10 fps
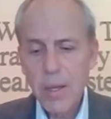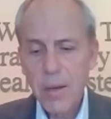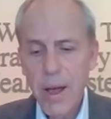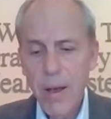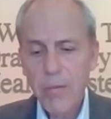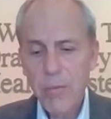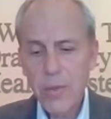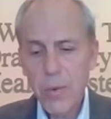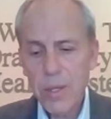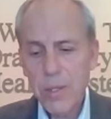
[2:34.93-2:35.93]
down from
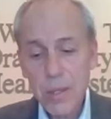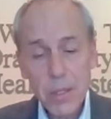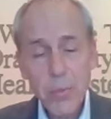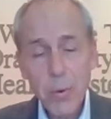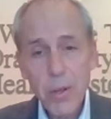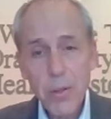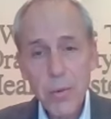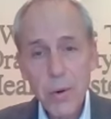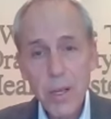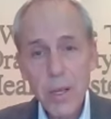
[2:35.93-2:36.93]

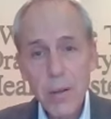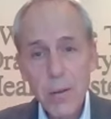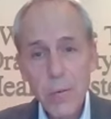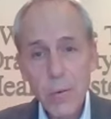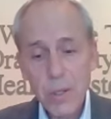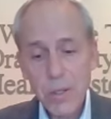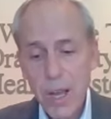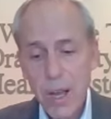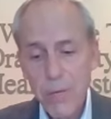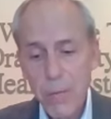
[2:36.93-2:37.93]
26.3, which is
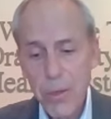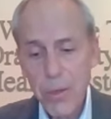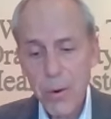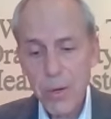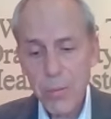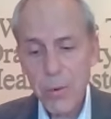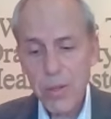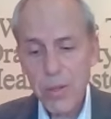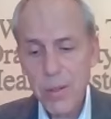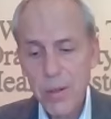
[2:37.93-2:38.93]
down from
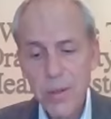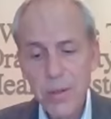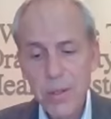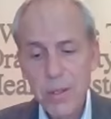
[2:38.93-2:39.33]
30.0,